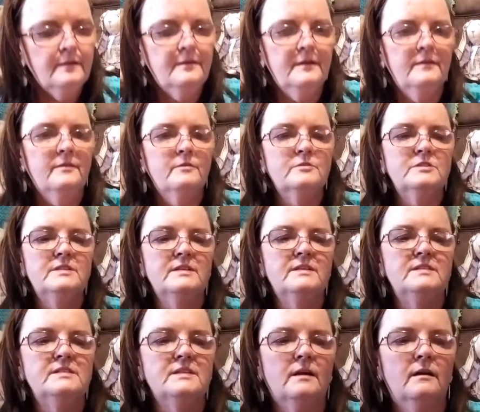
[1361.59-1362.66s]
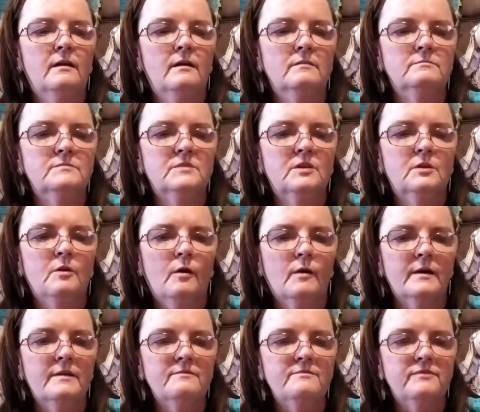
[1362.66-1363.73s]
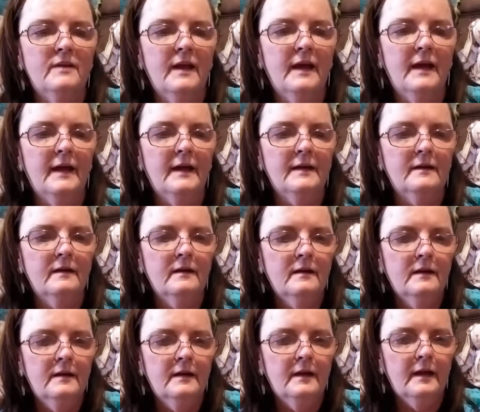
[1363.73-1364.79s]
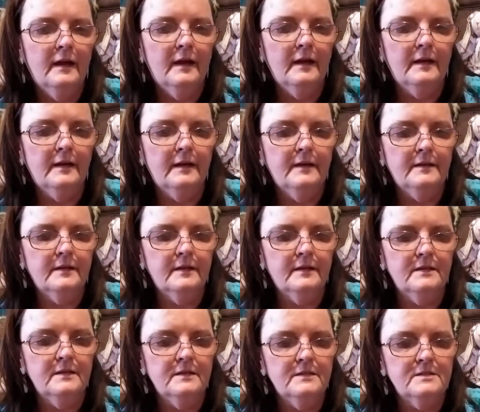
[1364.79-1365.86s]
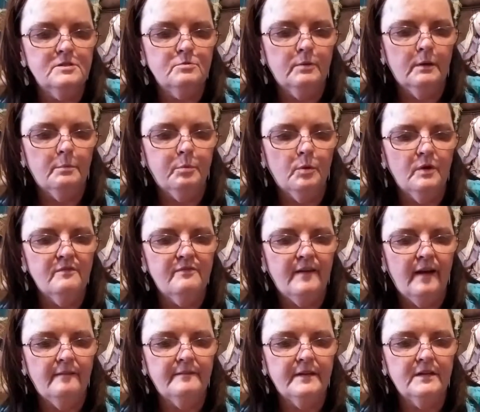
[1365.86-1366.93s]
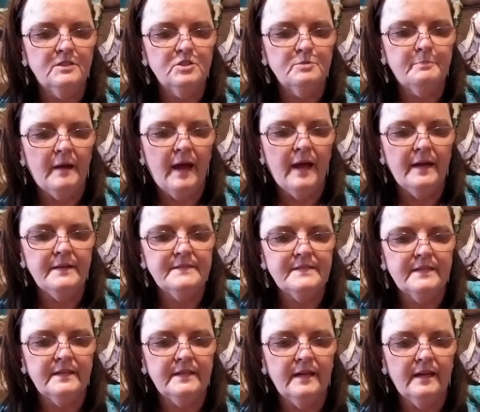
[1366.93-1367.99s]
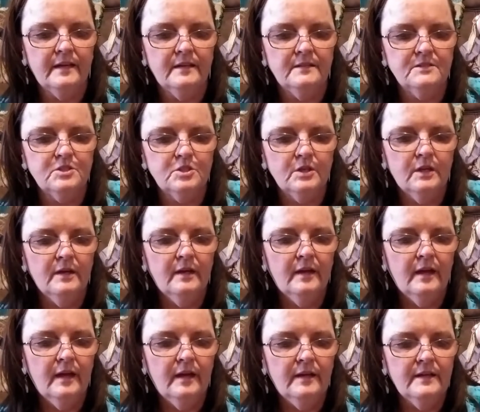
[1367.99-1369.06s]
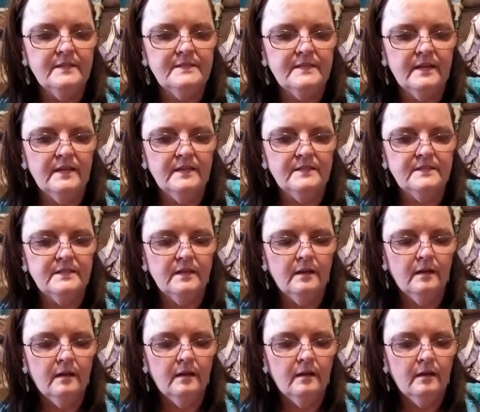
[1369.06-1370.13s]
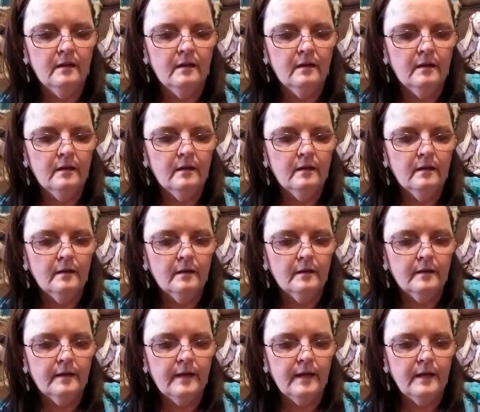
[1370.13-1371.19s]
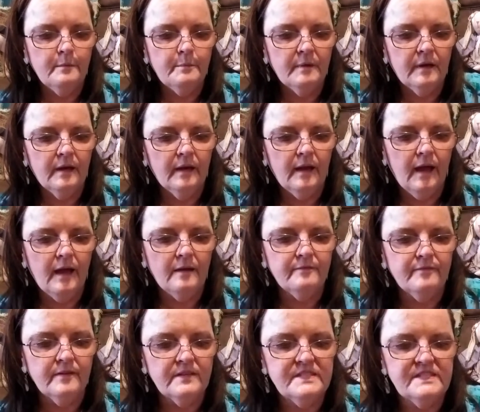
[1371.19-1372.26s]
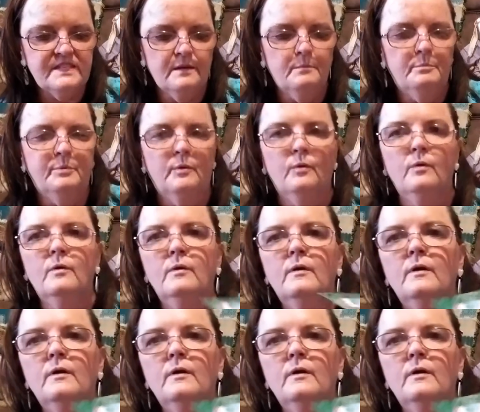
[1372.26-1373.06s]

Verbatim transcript: Then there's this uh, garden flag. And it is 12.5 inch by 18 inch. And it says, keep life simple.